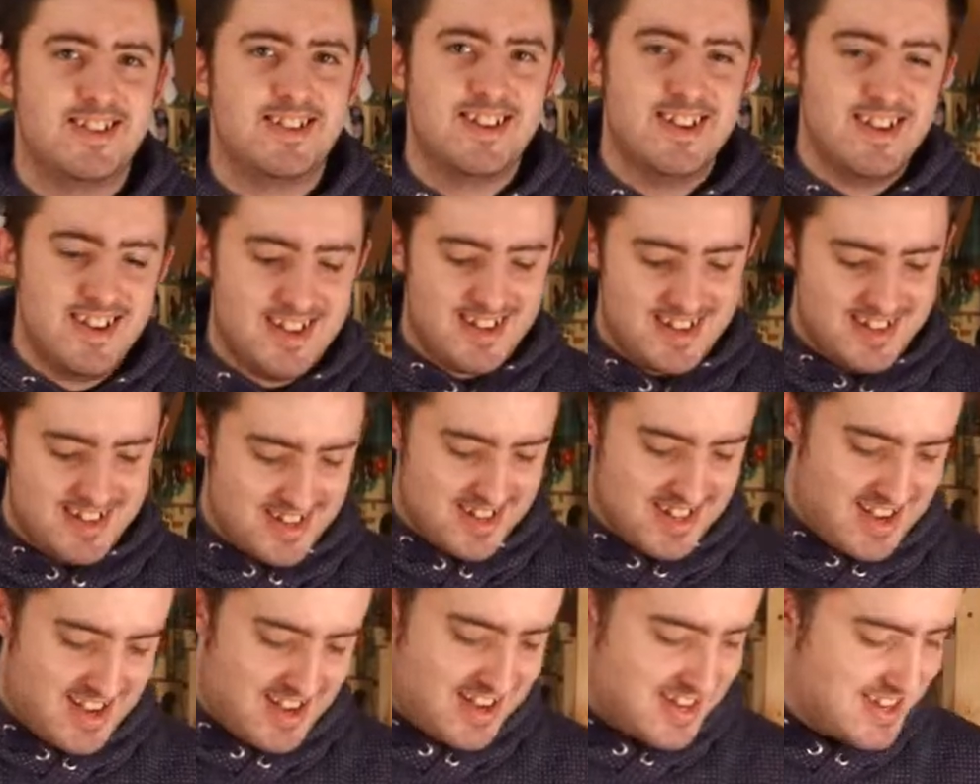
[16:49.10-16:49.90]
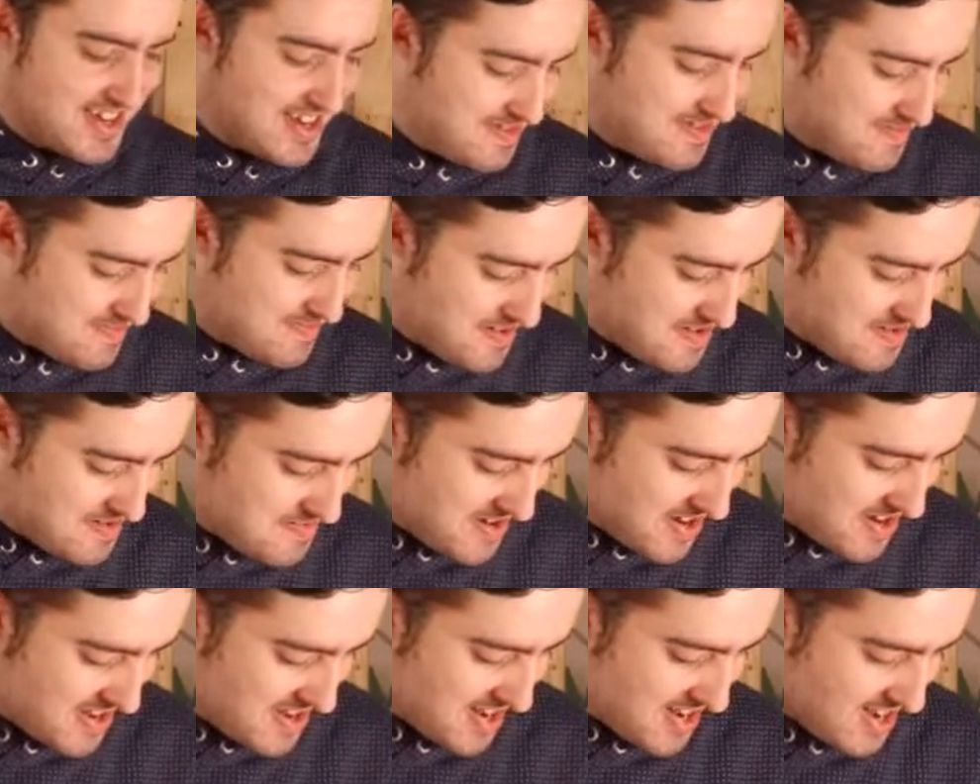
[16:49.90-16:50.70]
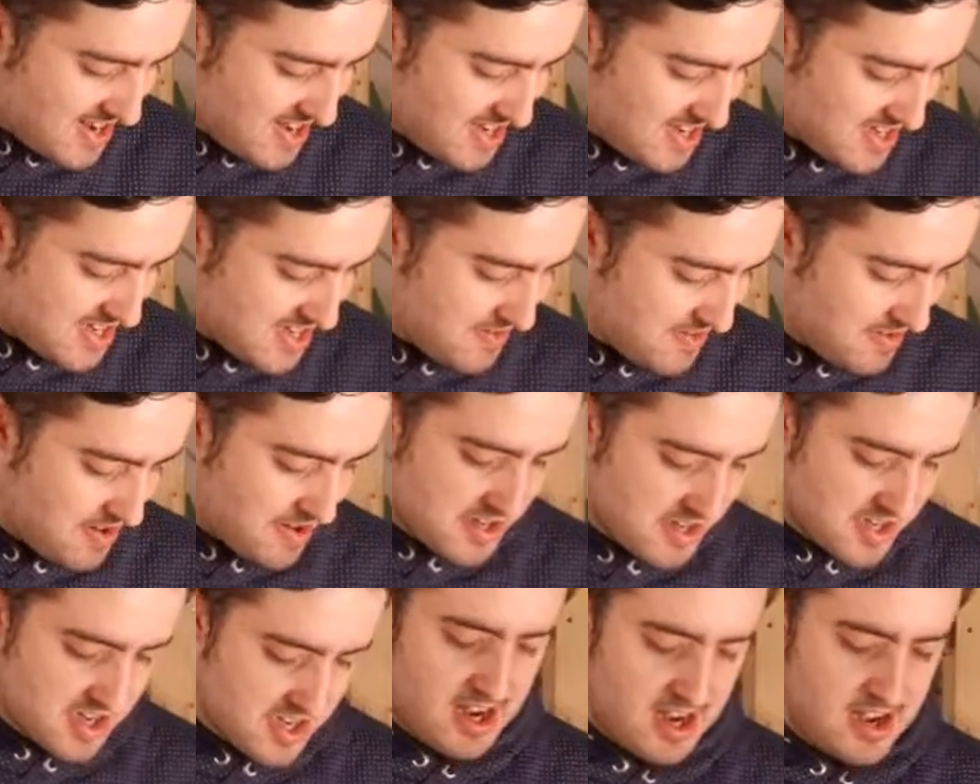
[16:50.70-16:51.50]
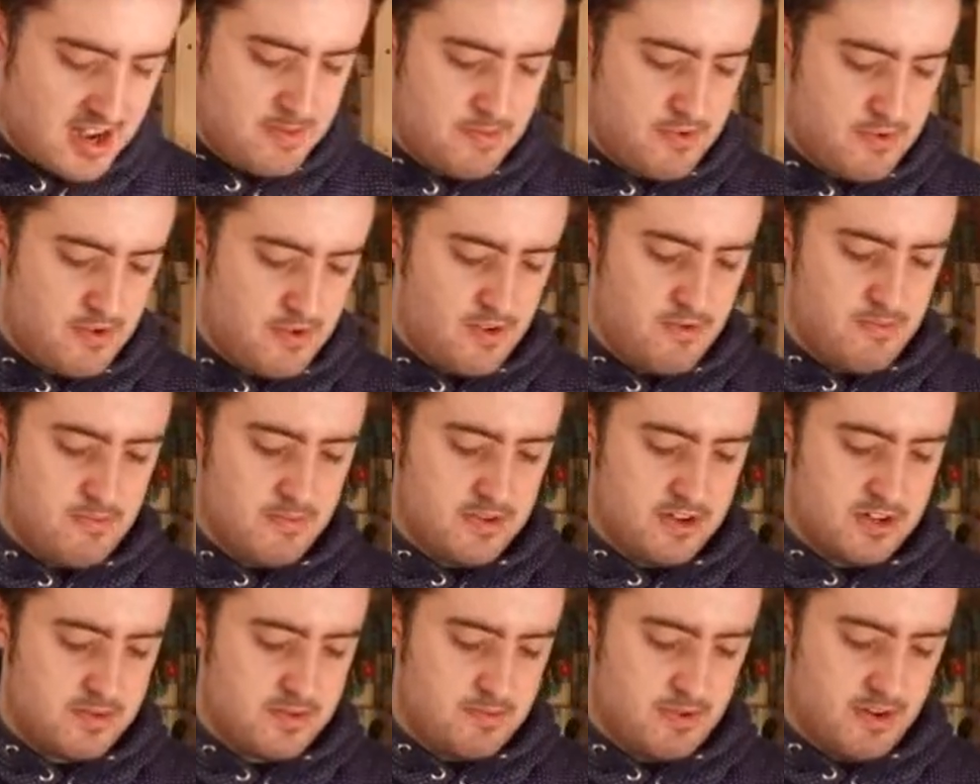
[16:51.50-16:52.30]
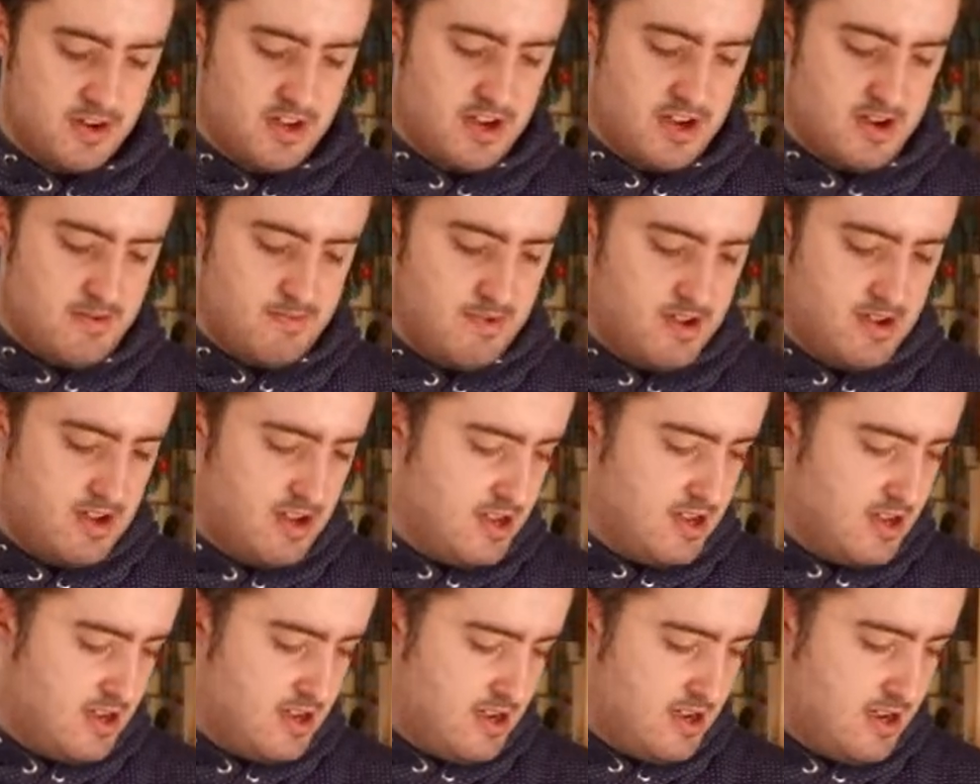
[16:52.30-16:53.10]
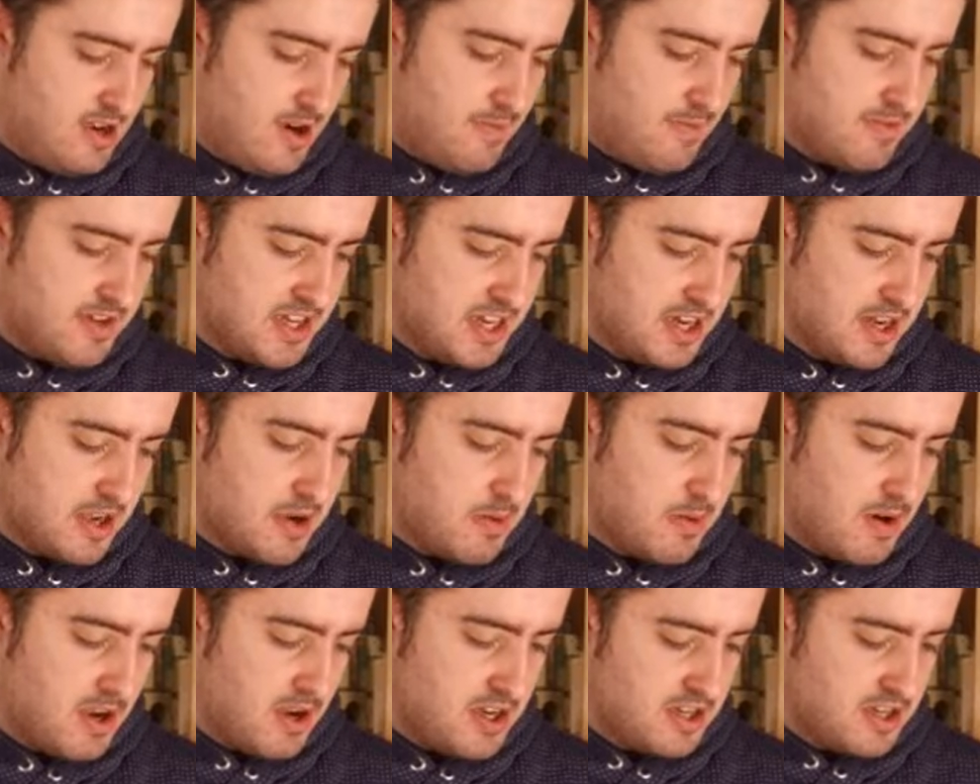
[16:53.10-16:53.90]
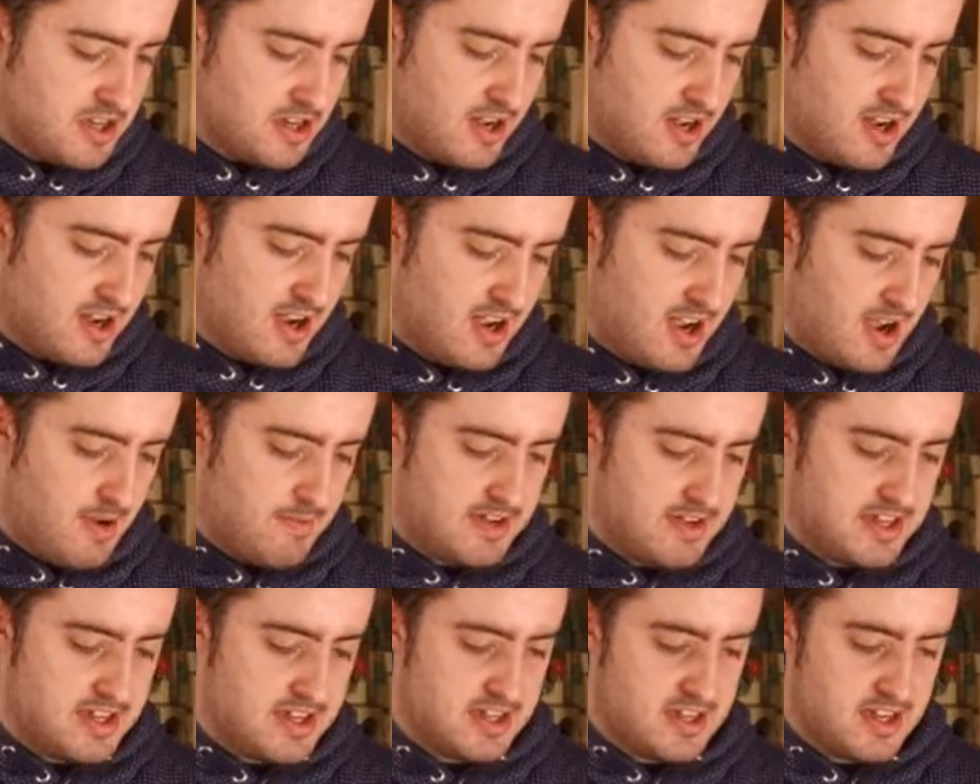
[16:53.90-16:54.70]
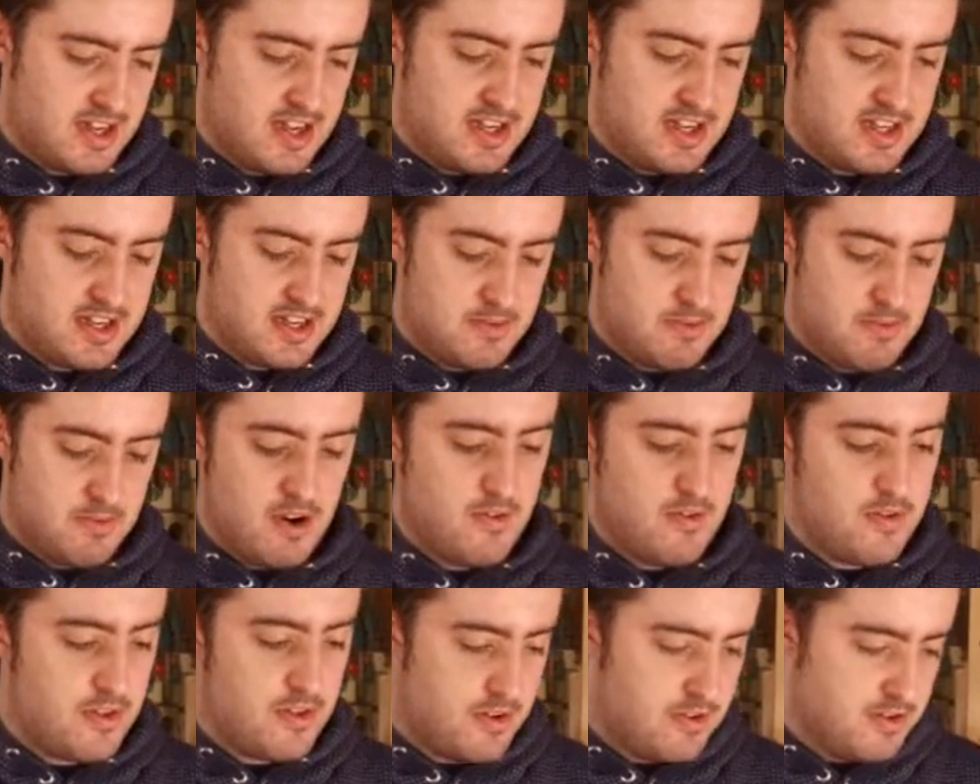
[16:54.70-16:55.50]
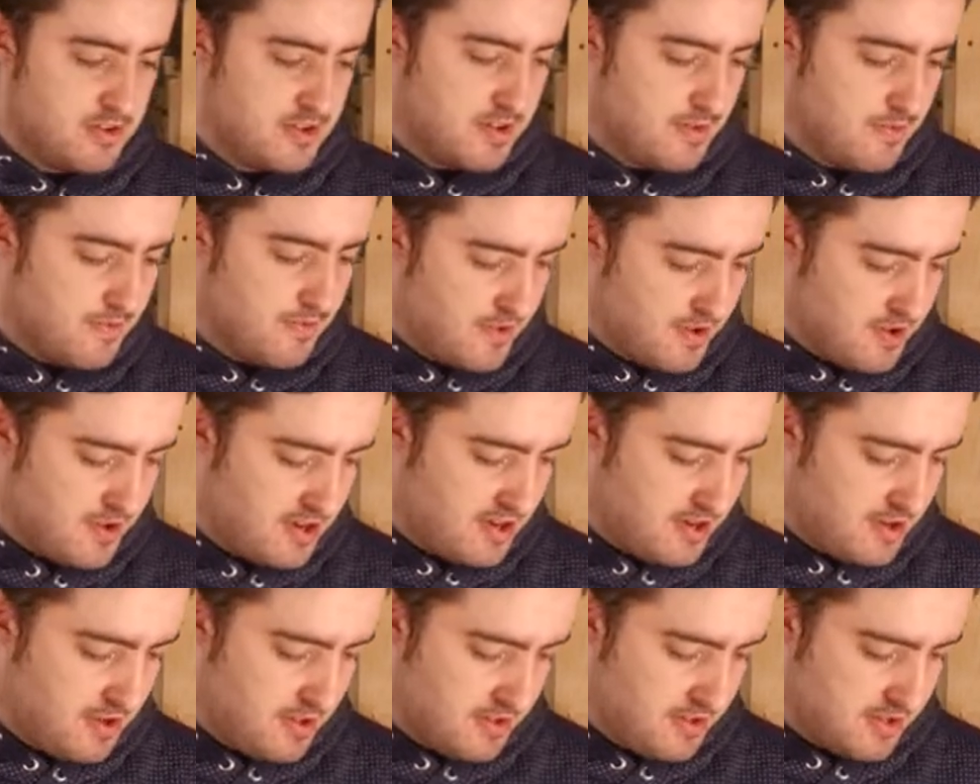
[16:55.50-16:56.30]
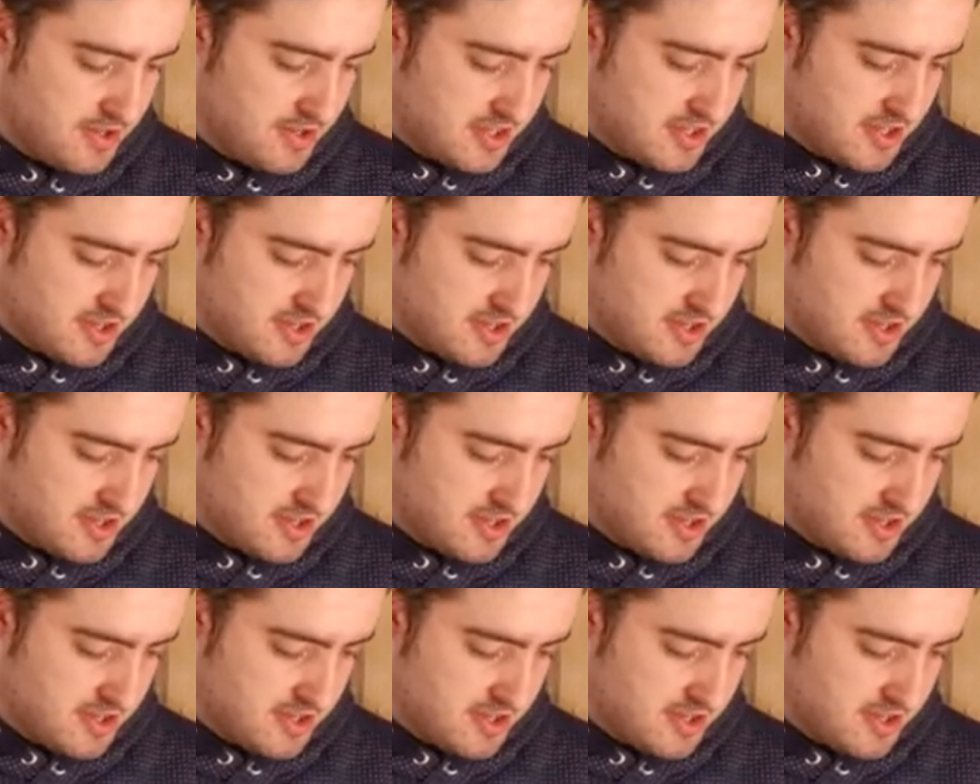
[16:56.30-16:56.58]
So that's an improvement, I guess. There are slight improvements, but obviously the question I have is it worth $130?